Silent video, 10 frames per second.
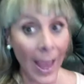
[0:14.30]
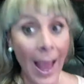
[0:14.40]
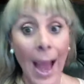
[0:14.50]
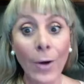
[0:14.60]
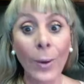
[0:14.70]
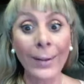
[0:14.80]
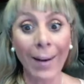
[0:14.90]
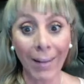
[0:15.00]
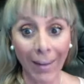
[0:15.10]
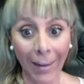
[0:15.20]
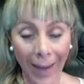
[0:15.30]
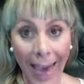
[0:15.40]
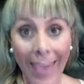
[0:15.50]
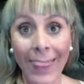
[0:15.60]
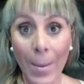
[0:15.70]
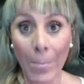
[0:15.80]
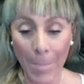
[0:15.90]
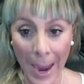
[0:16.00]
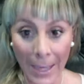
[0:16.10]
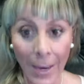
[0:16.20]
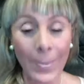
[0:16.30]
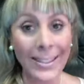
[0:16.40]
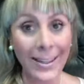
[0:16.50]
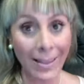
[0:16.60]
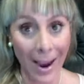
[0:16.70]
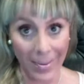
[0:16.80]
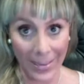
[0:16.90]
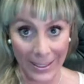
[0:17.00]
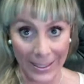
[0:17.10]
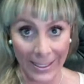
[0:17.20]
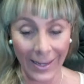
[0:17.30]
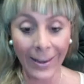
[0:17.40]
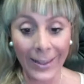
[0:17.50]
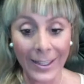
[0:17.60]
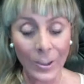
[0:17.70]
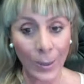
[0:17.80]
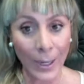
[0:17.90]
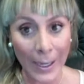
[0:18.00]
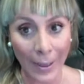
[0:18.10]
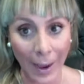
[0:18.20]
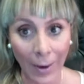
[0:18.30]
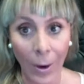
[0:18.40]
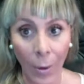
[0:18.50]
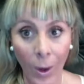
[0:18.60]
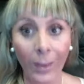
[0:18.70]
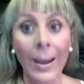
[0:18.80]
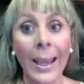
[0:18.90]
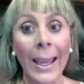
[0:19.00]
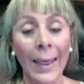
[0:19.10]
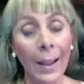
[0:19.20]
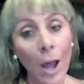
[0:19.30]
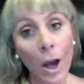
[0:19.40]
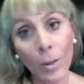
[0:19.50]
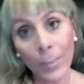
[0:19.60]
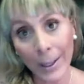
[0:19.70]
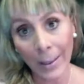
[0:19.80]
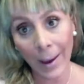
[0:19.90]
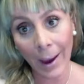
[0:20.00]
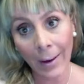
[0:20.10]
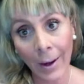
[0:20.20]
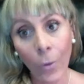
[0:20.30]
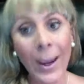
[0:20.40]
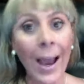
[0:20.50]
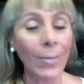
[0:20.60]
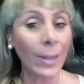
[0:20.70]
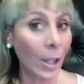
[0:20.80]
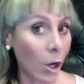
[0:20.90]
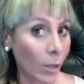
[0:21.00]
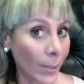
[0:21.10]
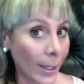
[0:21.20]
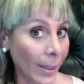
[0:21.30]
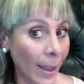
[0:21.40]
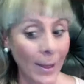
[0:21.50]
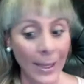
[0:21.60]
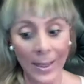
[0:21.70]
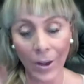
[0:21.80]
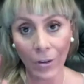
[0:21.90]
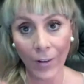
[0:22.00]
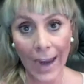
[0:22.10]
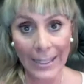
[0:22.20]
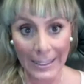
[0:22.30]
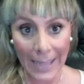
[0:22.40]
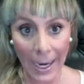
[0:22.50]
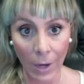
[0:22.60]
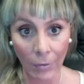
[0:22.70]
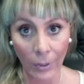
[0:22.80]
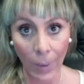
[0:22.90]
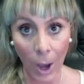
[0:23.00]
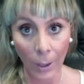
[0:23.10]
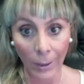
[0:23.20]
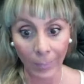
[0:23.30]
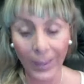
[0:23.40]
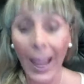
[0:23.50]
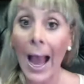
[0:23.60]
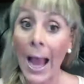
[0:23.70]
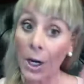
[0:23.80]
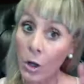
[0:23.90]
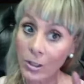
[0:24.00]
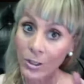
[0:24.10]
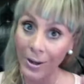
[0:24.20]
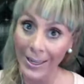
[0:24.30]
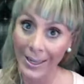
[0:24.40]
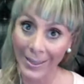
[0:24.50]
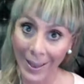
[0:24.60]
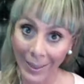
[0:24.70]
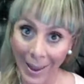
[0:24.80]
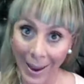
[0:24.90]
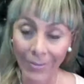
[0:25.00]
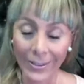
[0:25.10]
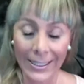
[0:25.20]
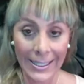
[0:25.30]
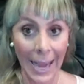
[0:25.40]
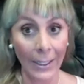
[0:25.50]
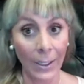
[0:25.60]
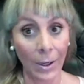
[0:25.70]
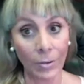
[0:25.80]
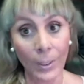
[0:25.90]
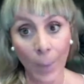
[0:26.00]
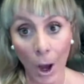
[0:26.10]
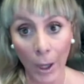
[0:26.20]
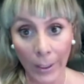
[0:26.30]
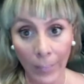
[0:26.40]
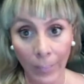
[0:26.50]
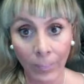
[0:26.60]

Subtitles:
and what are the main misalignments in this meridian. Well, the long meridian, we have the long meridian in the right side of the body and also in the left side of the body.